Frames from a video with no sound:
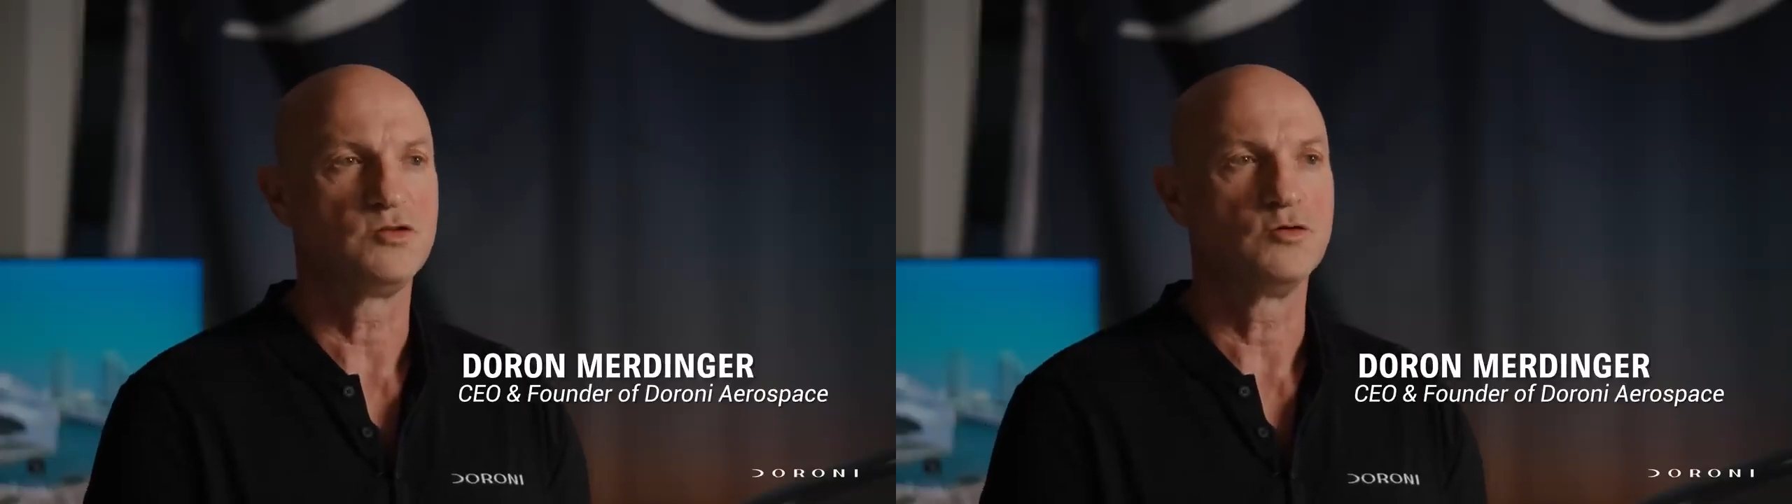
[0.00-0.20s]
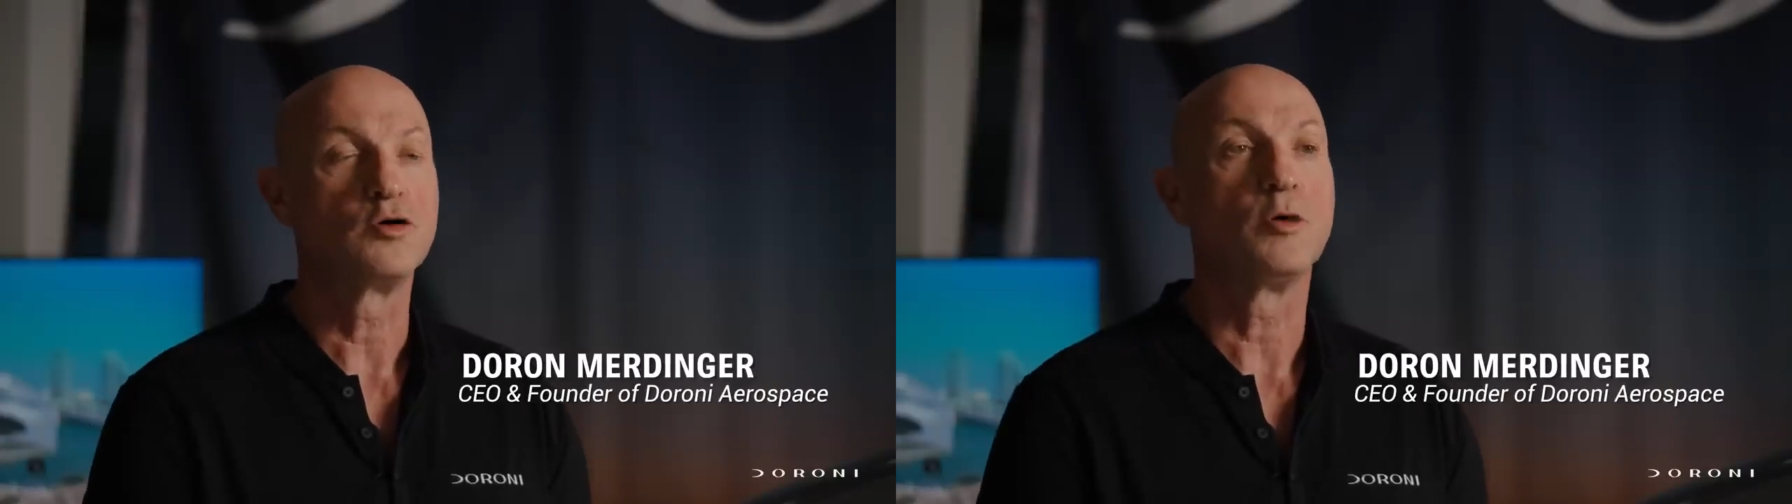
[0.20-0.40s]

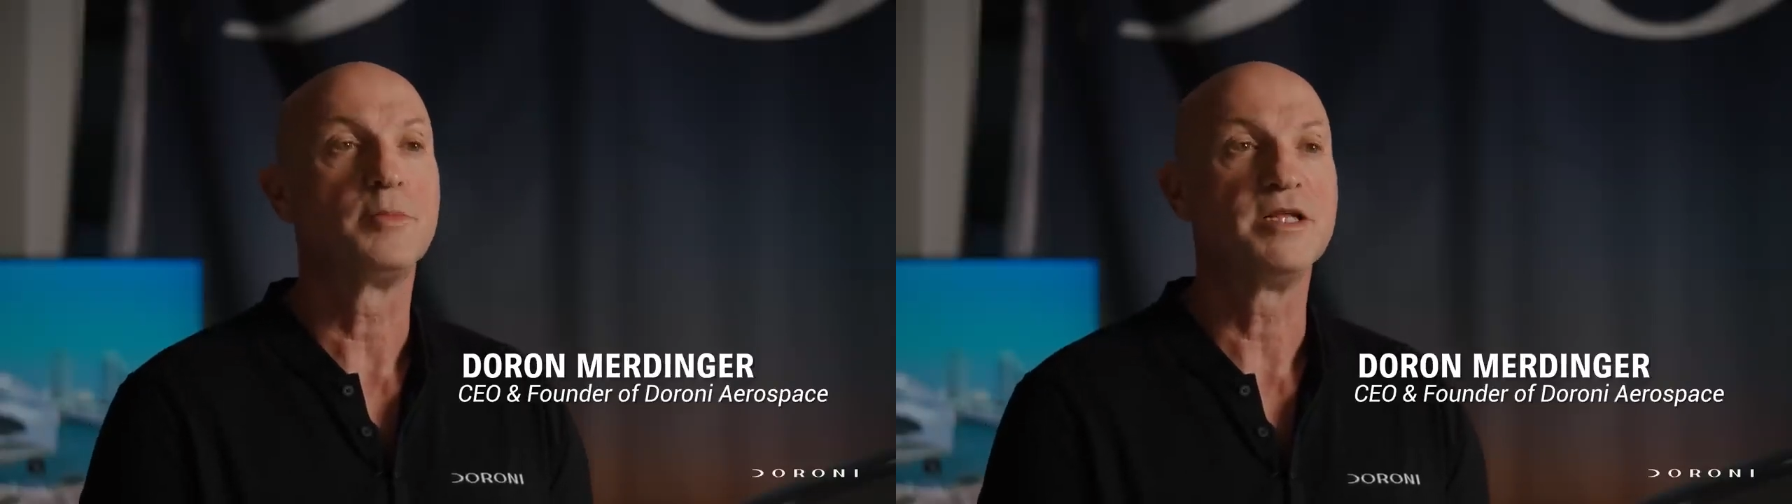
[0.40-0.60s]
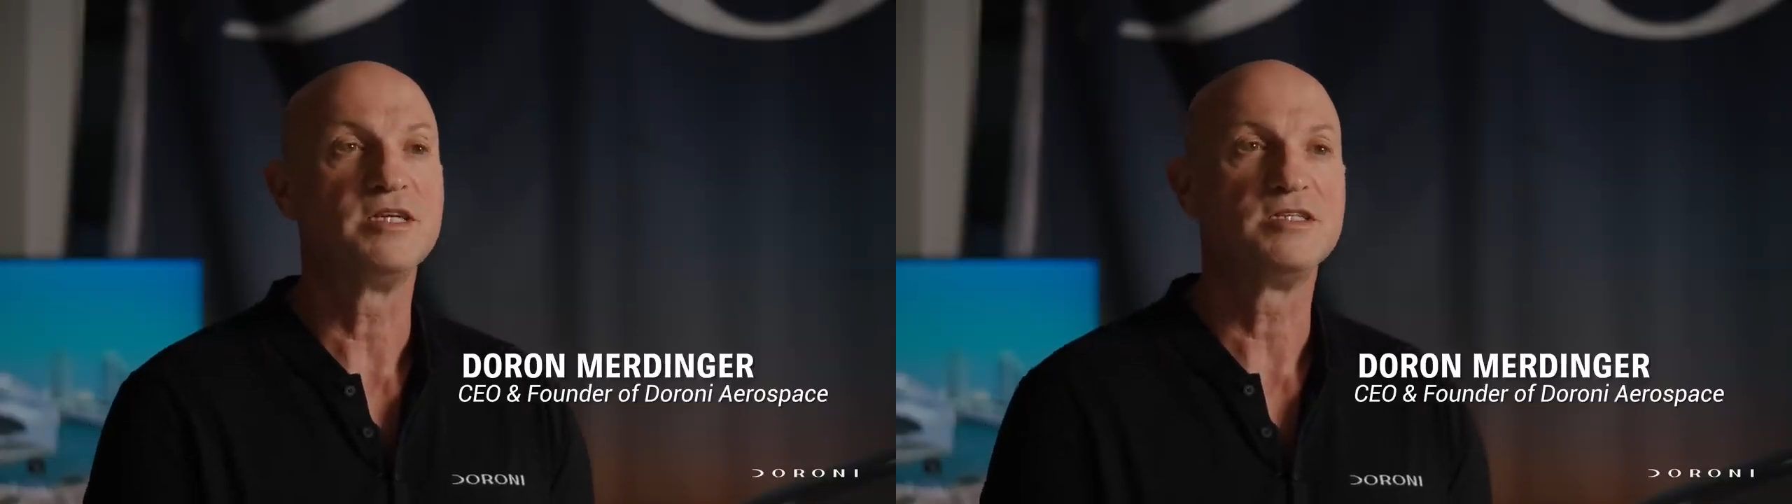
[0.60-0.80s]
to
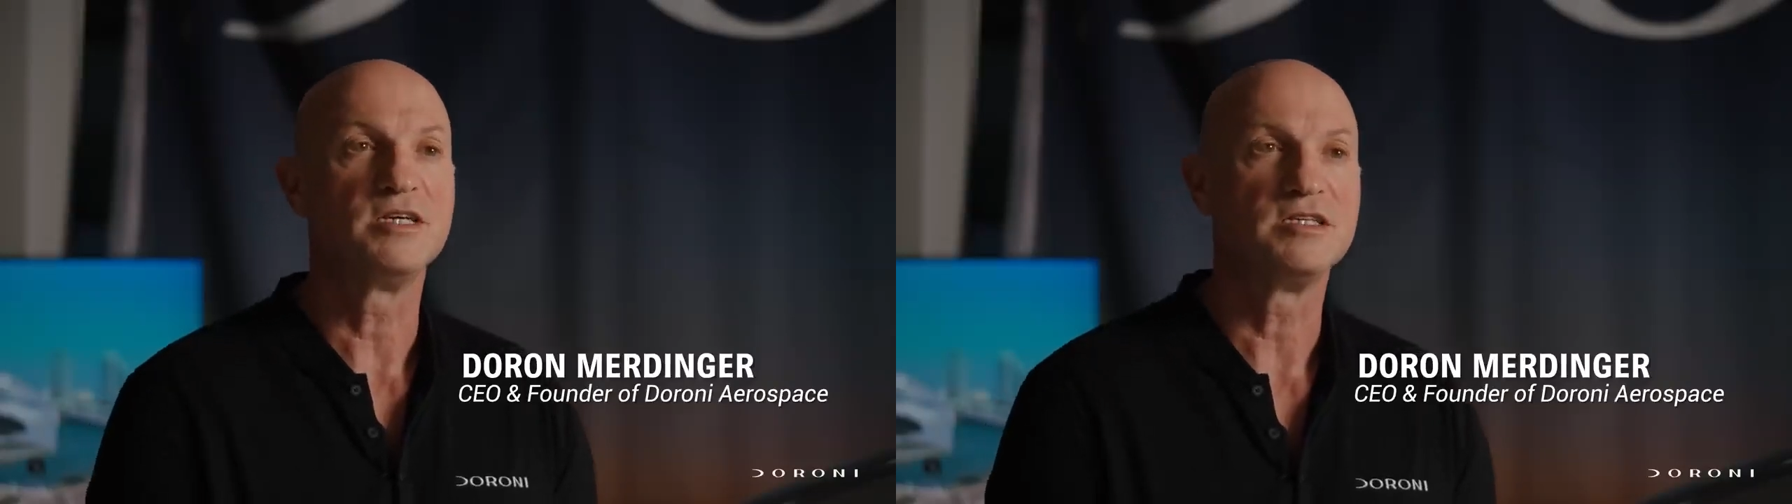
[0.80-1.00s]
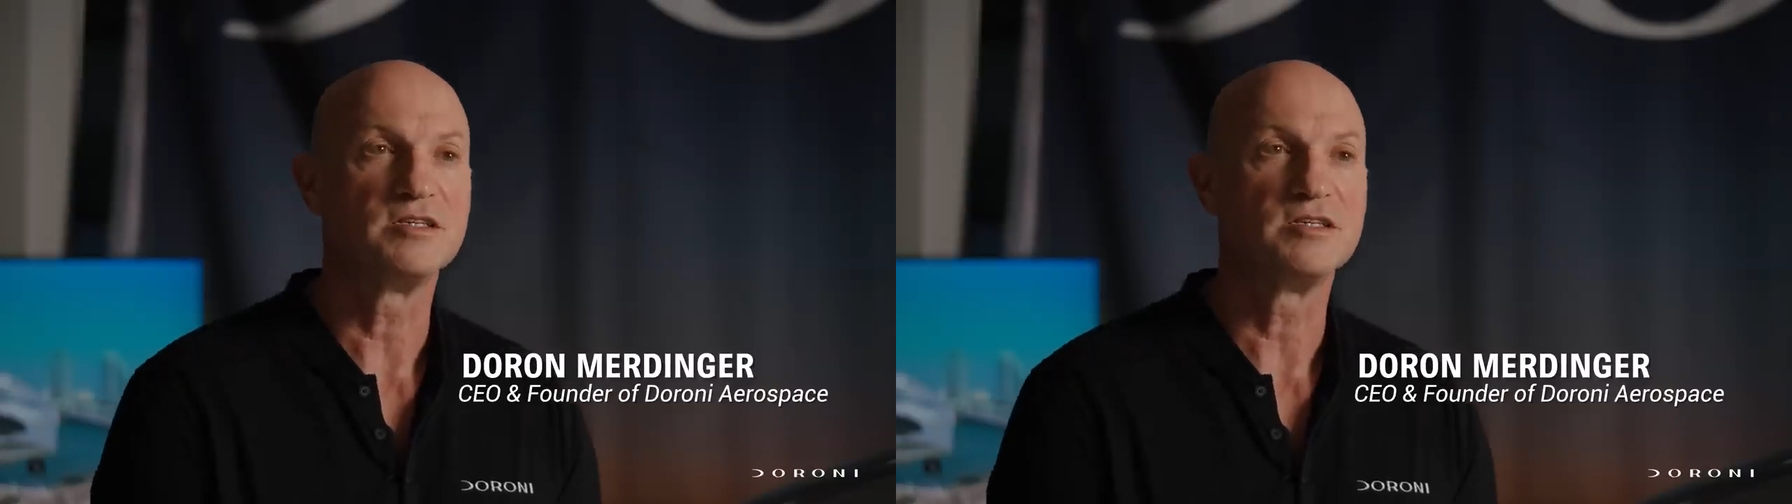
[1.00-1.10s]
complete the